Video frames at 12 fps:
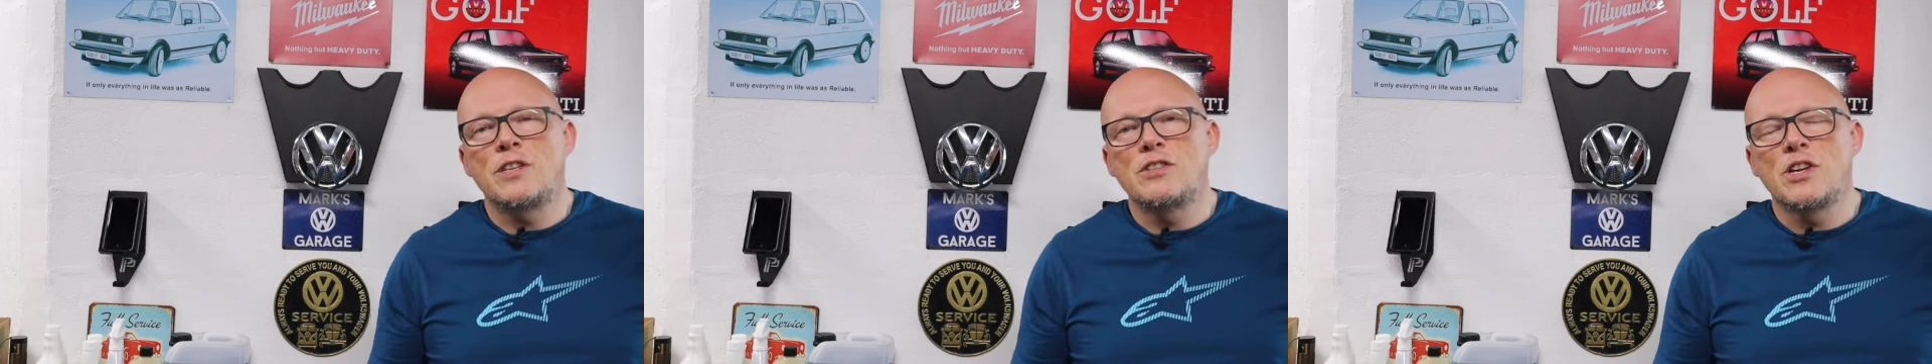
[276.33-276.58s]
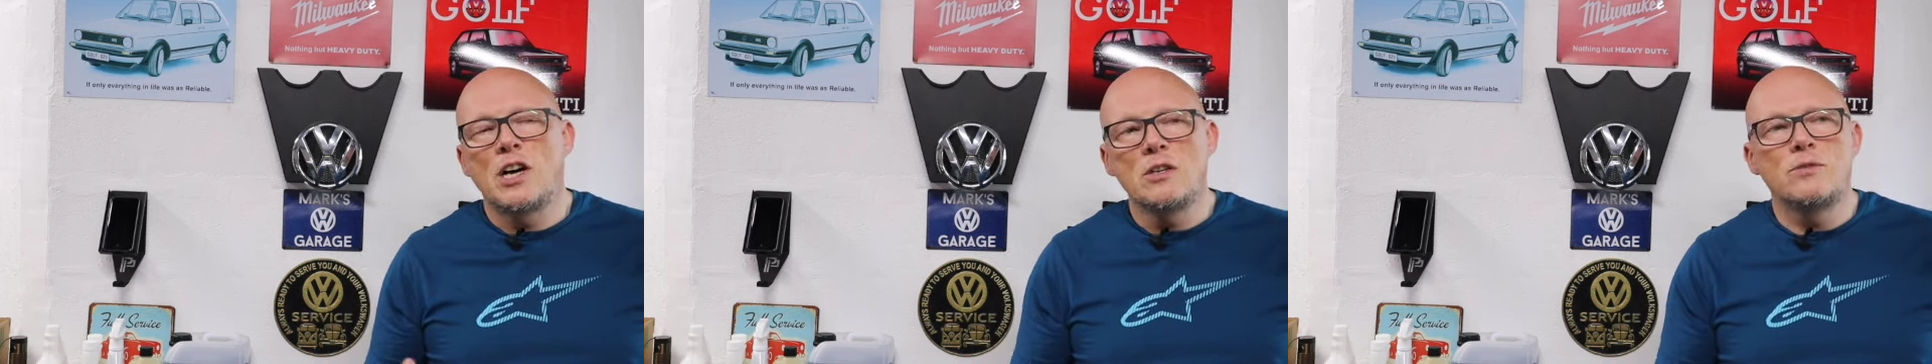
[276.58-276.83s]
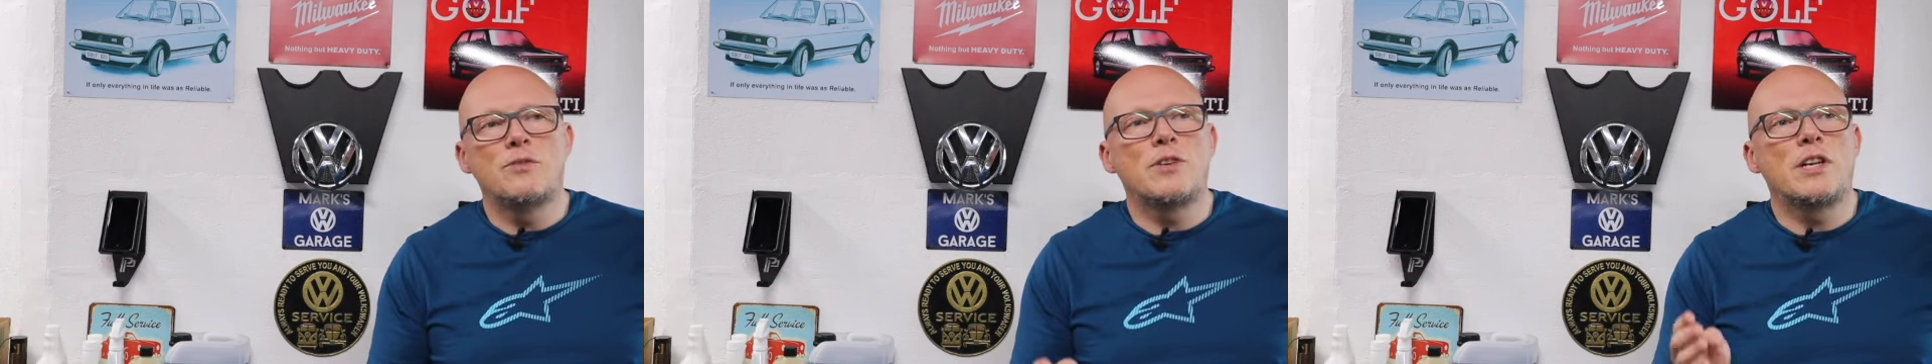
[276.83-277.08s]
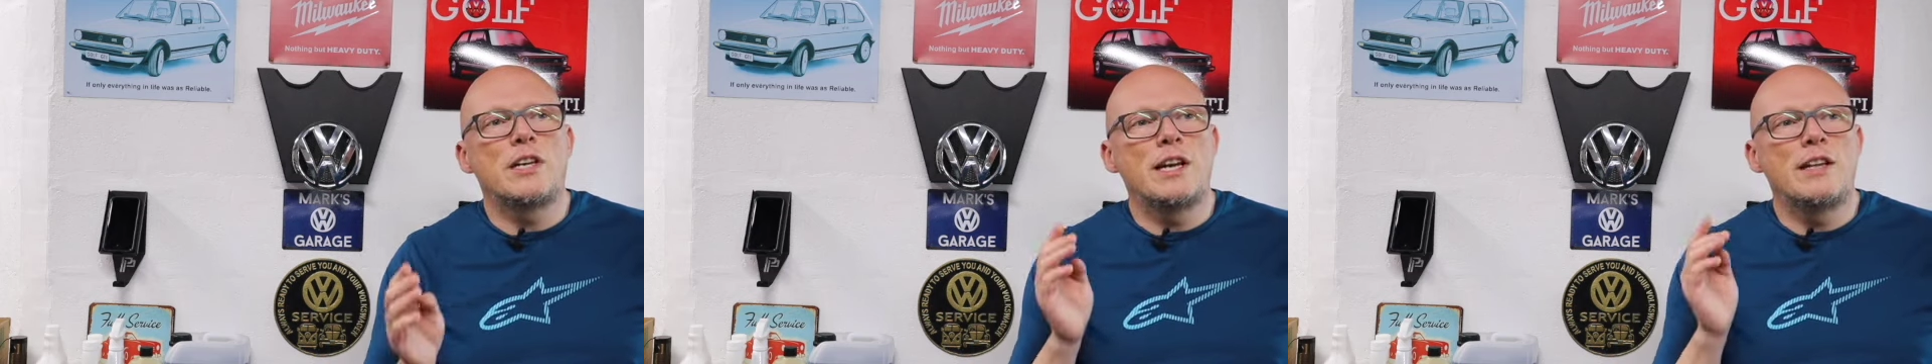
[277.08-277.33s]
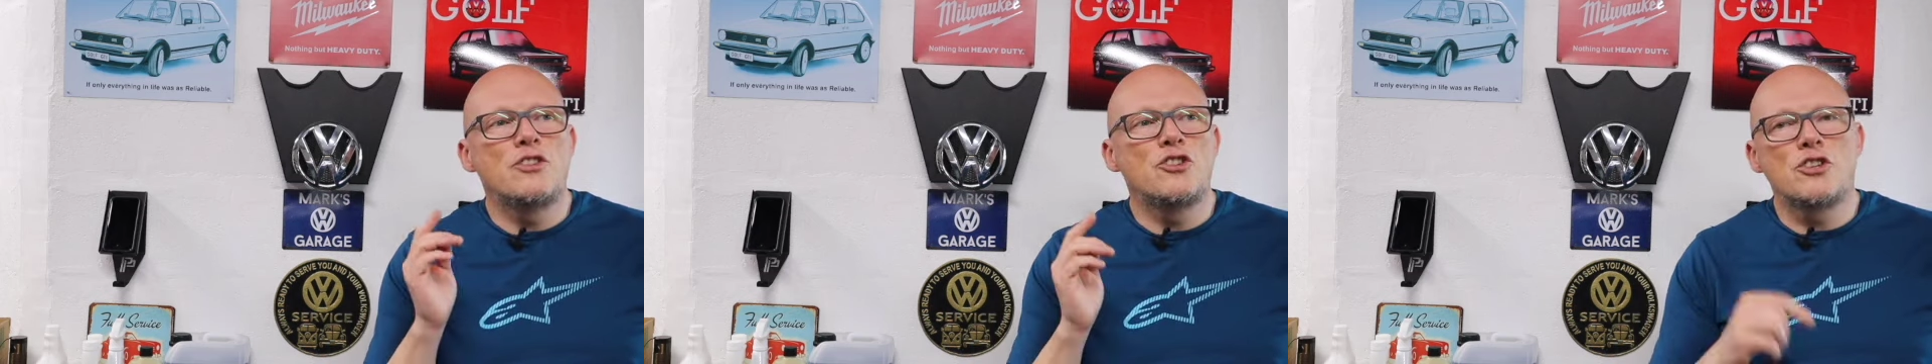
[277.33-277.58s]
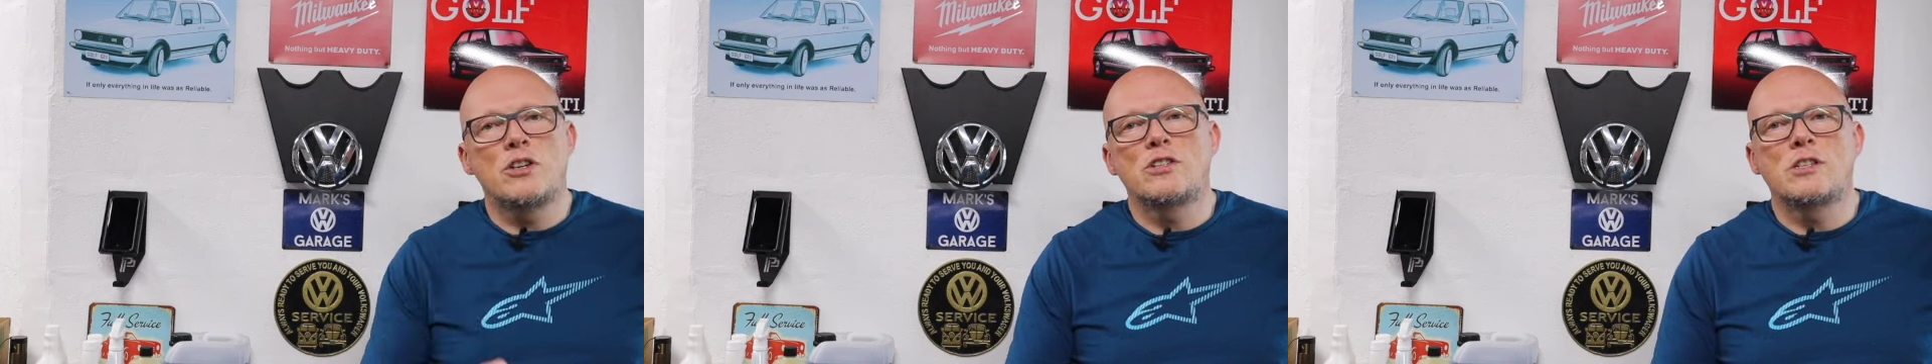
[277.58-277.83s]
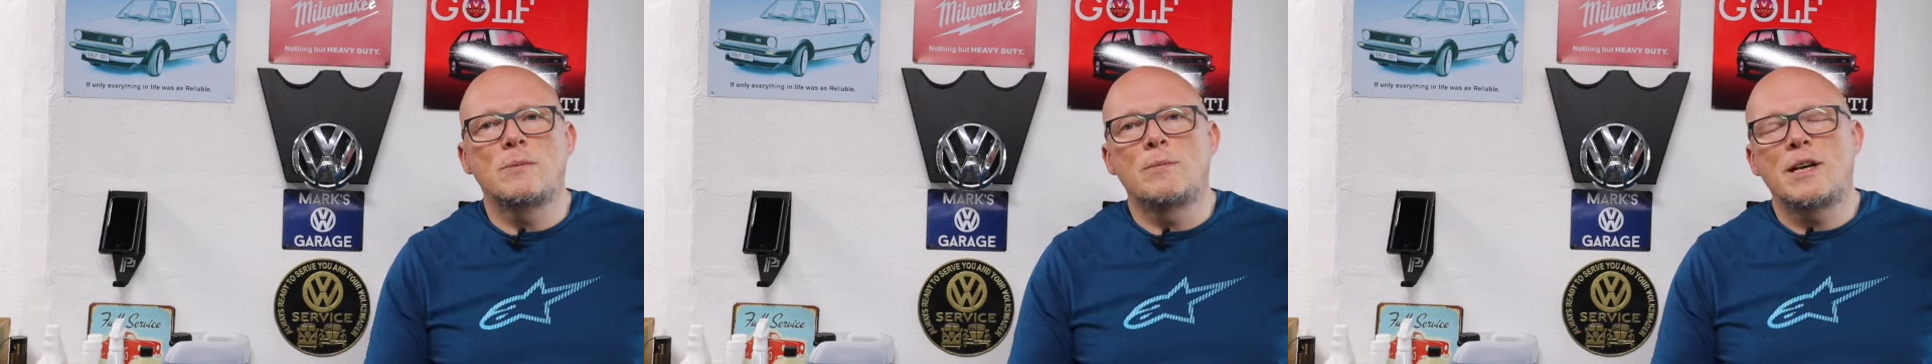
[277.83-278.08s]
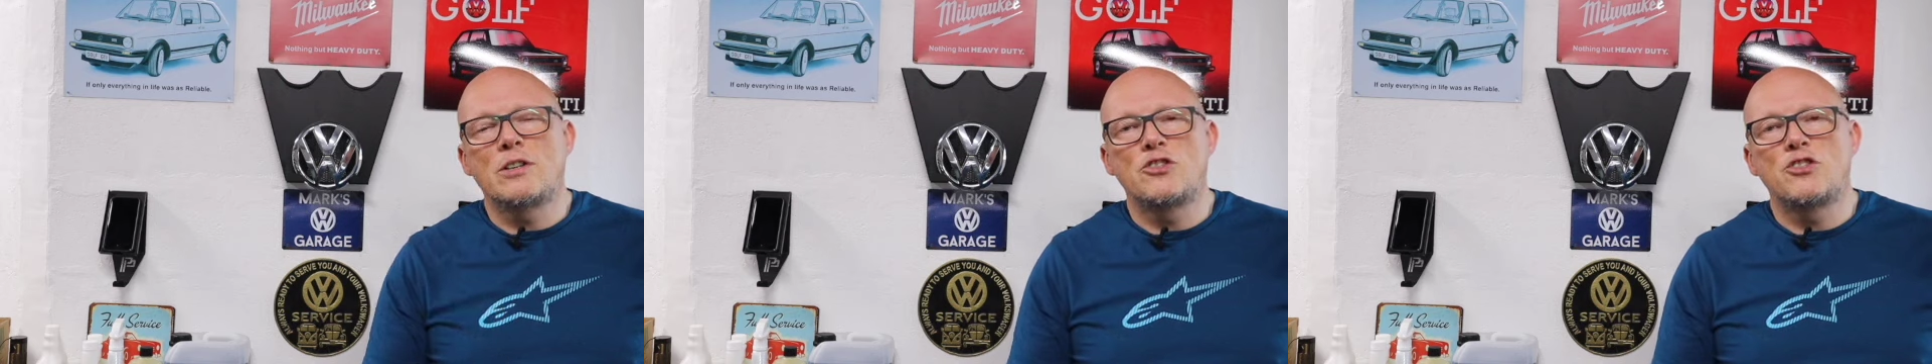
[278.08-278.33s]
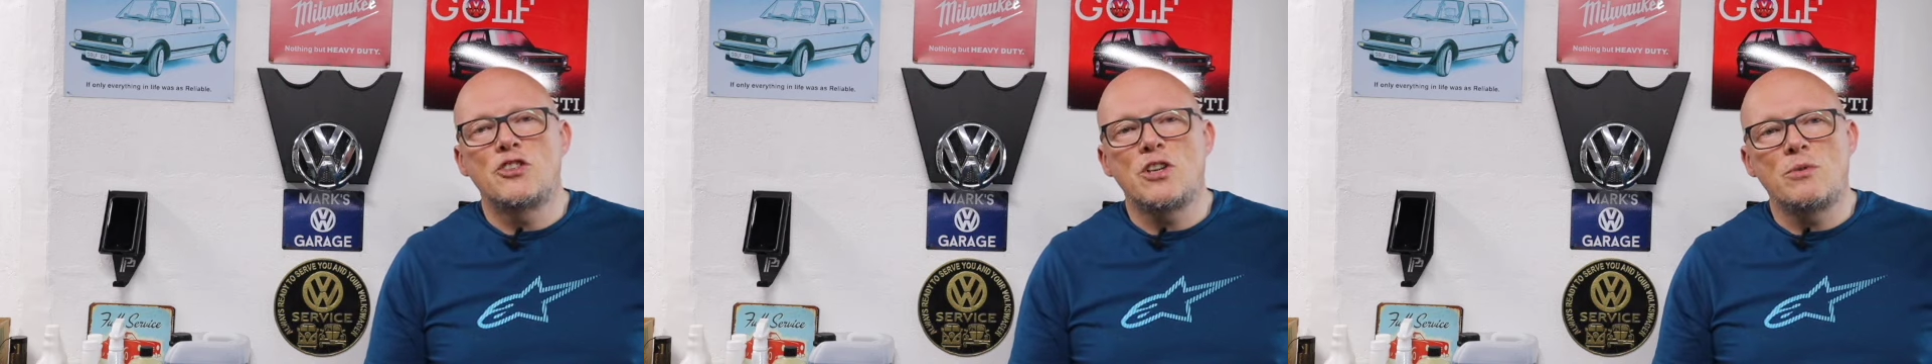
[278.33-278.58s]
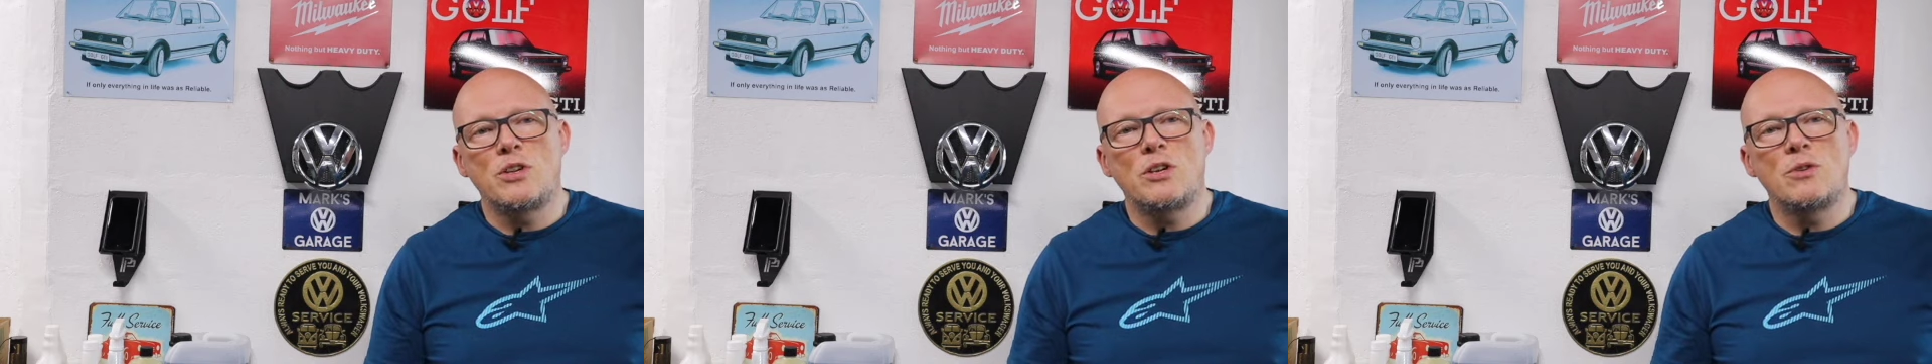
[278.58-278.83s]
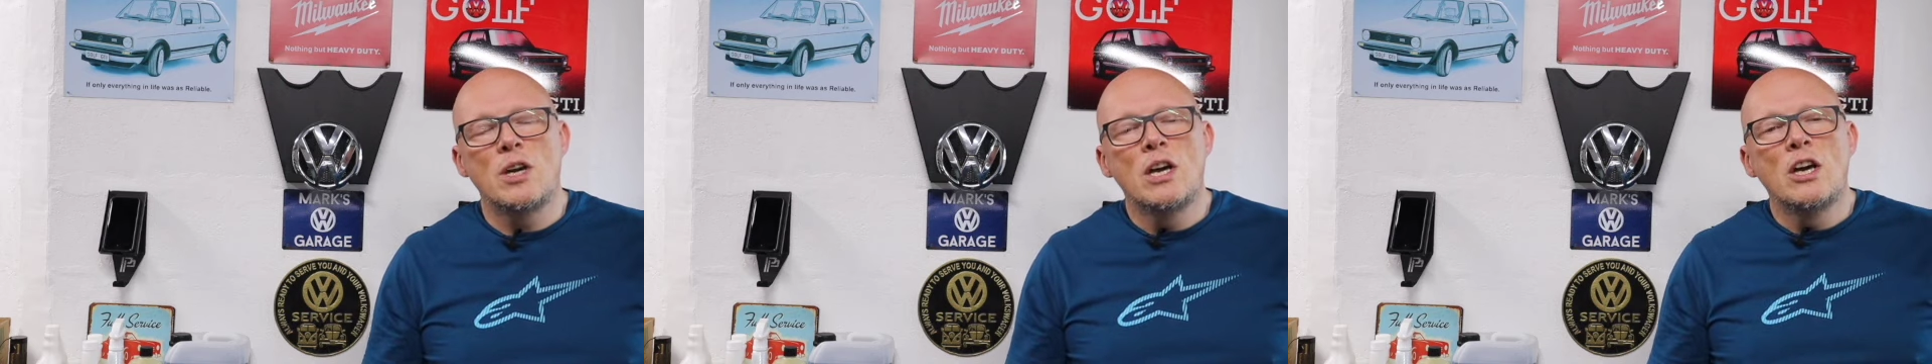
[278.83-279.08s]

So hopefully in the shots I'm about to show you,